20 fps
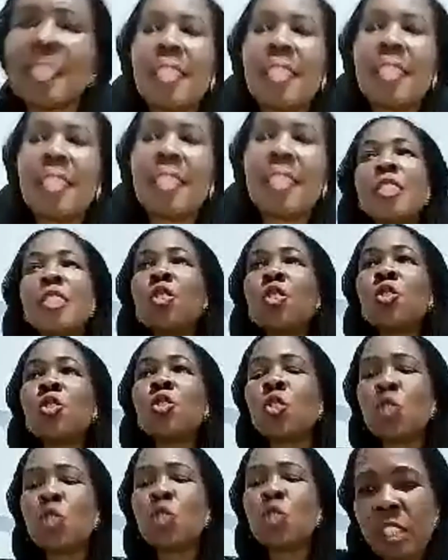he said
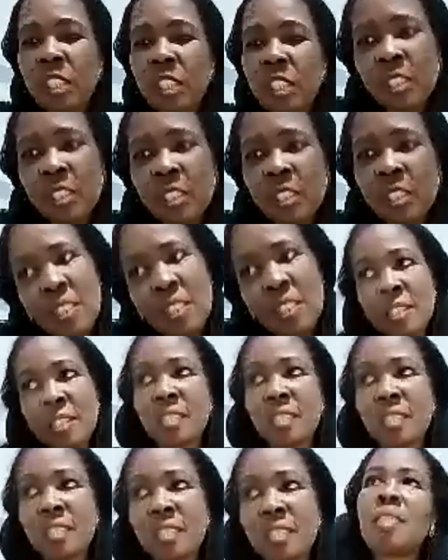that
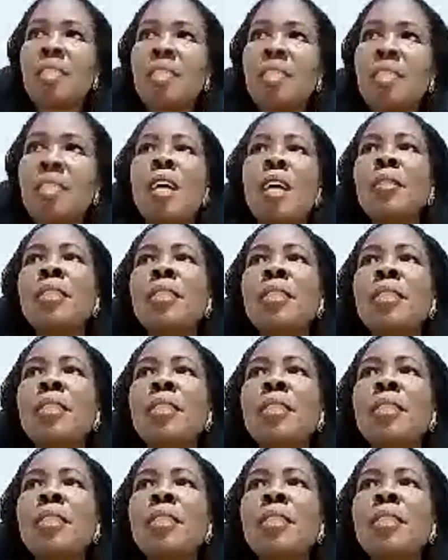you could,
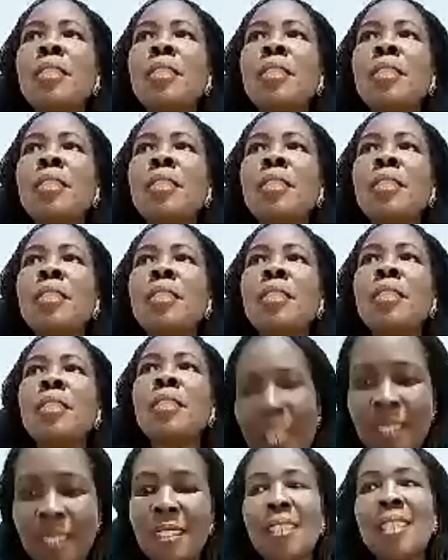I
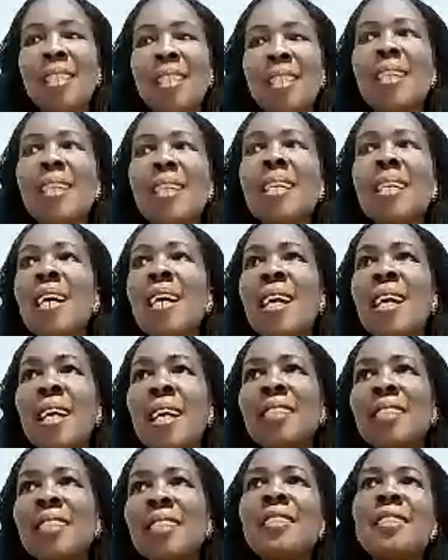mean, do
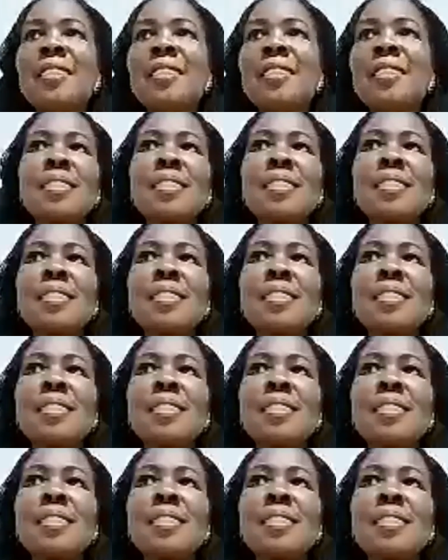that
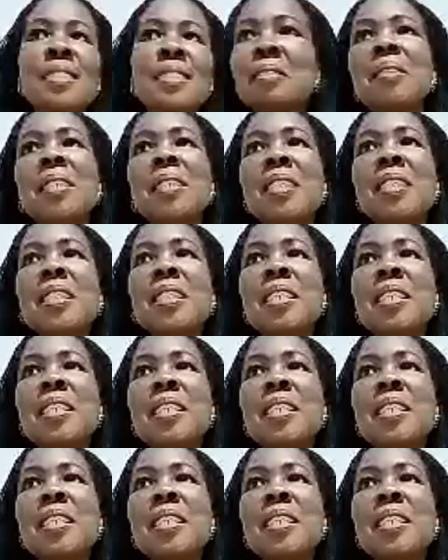and